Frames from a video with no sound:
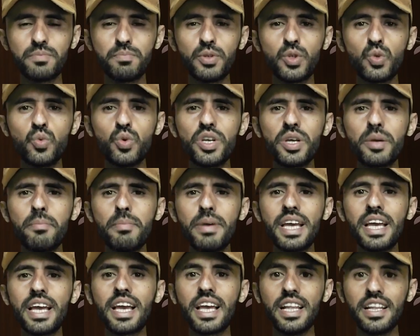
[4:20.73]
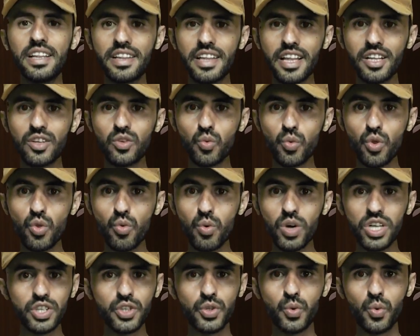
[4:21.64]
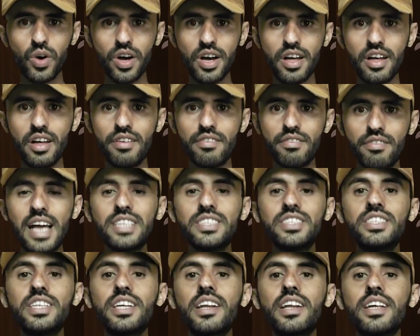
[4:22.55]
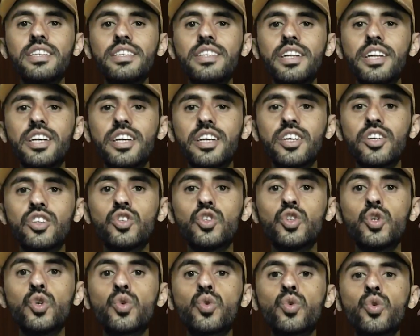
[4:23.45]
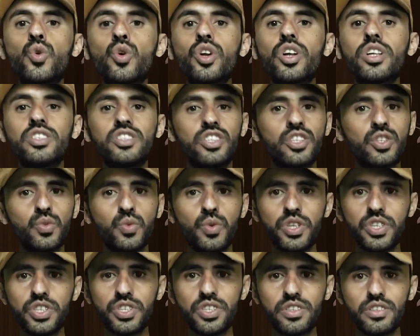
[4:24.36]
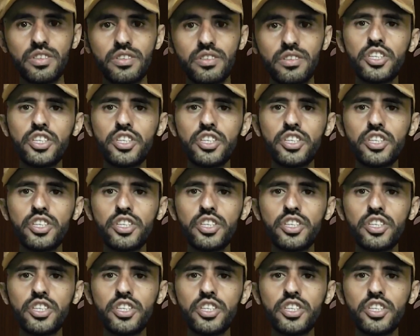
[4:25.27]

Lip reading: between being content with what you have and surrendering to your current situation.